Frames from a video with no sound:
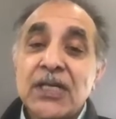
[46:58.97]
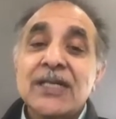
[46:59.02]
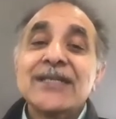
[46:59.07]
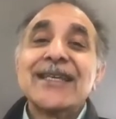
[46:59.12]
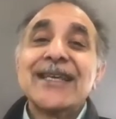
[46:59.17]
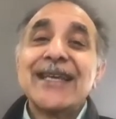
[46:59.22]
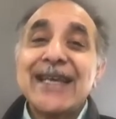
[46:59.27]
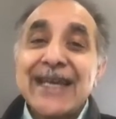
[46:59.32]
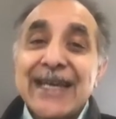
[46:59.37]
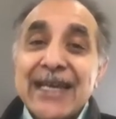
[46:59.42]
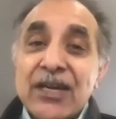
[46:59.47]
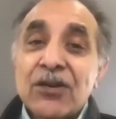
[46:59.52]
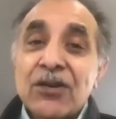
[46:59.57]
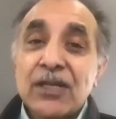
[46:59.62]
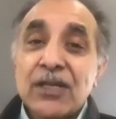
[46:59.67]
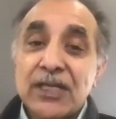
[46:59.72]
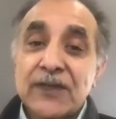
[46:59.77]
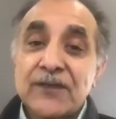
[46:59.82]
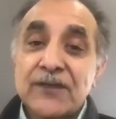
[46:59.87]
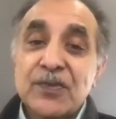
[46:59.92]
to
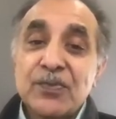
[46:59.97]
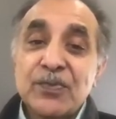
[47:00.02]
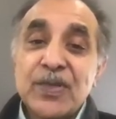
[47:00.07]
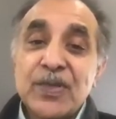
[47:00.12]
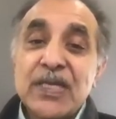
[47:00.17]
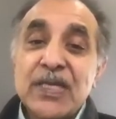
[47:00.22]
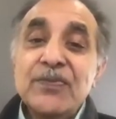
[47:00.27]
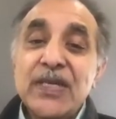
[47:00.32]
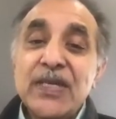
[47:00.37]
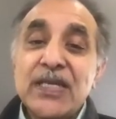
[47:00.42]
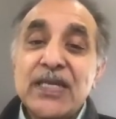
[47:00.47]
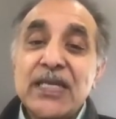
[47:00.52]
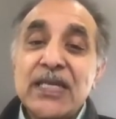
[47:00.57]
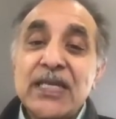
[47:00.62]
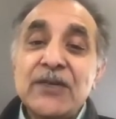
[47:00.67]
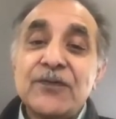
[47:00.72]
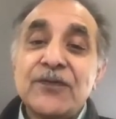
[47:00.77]
airlift PPE